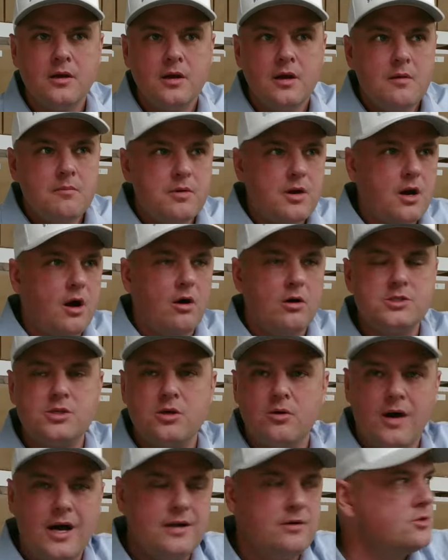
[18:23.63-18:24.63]
But
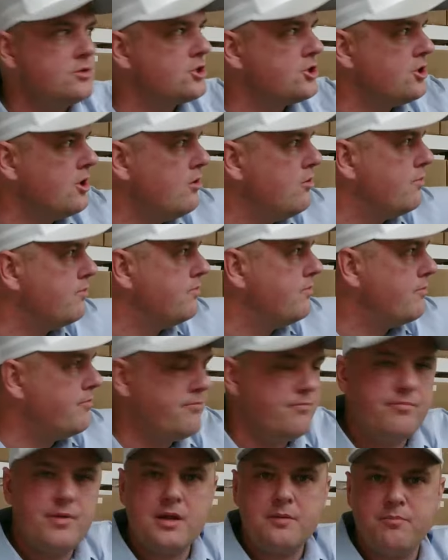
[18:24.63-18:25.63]
also, I don't show
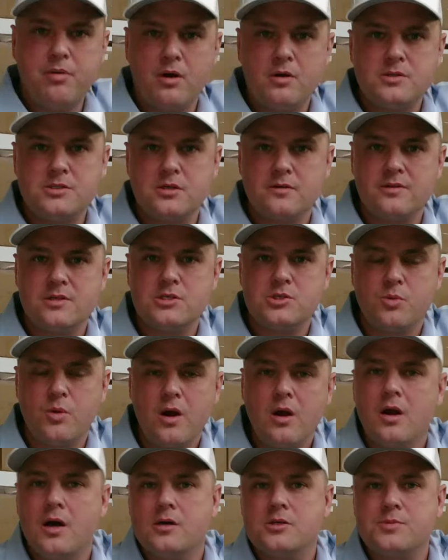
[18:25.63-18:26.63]
big parts of this
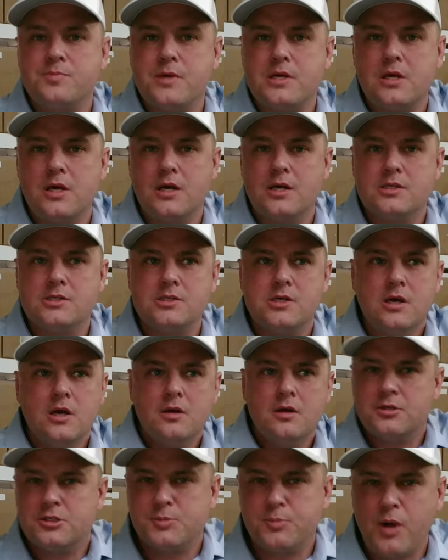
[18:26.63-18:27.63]
warehouse because
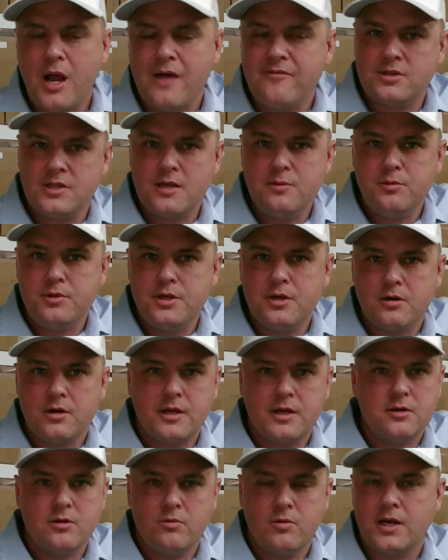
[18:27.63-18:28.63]
there's private label here and I
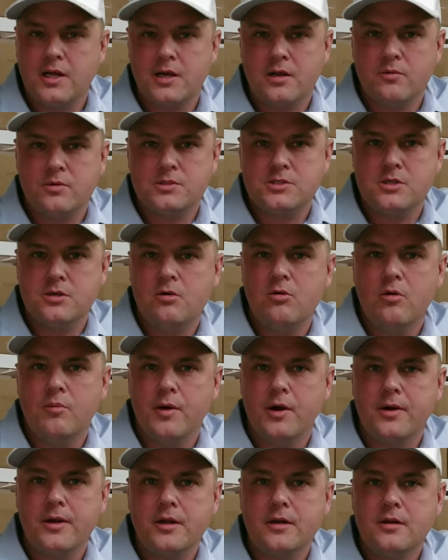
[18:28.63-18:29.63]
don't want anyone to know
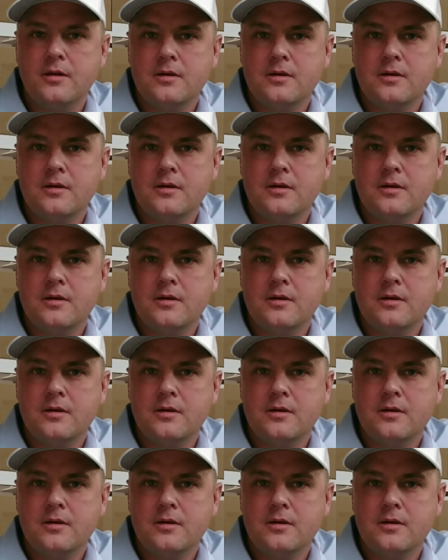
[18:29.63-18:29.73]
about it.